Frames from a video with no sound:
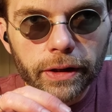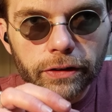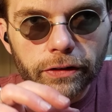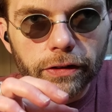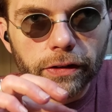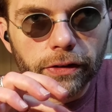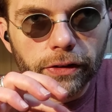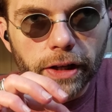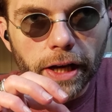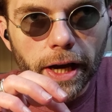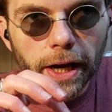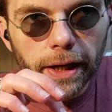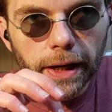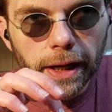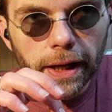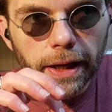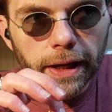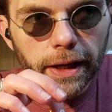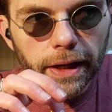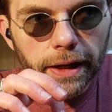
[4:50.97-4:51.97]
She's got
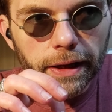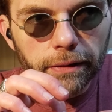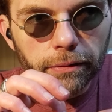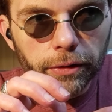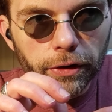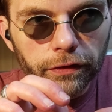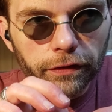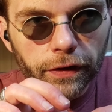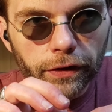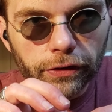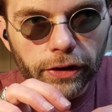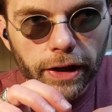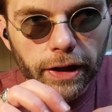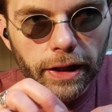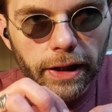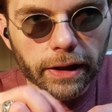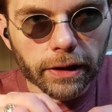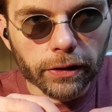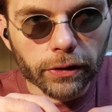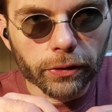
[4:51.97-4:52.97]
what feels like
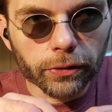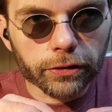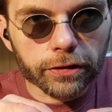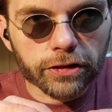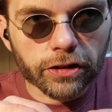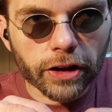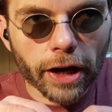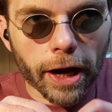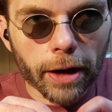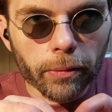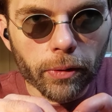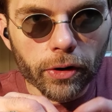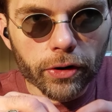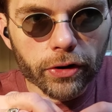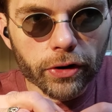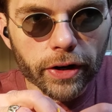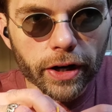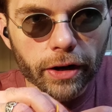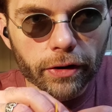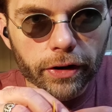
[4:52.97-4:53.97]
a Luke
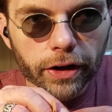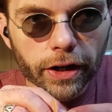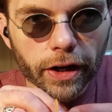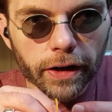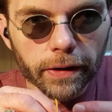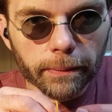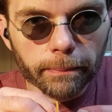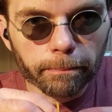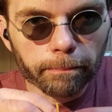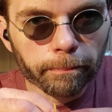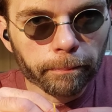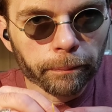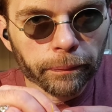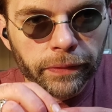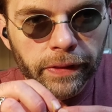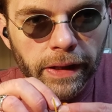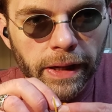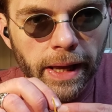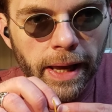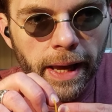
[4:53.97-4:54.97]
Skywalker haircut,
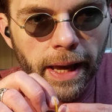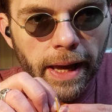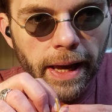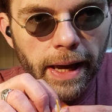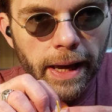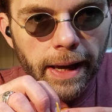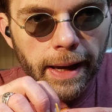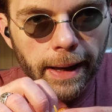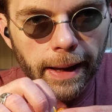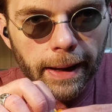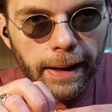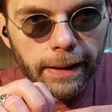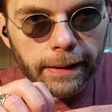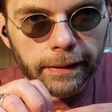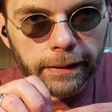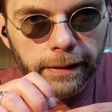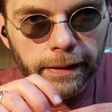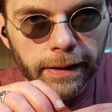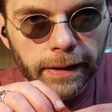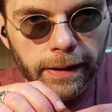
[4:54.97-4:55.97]

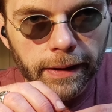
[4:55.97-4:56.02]
and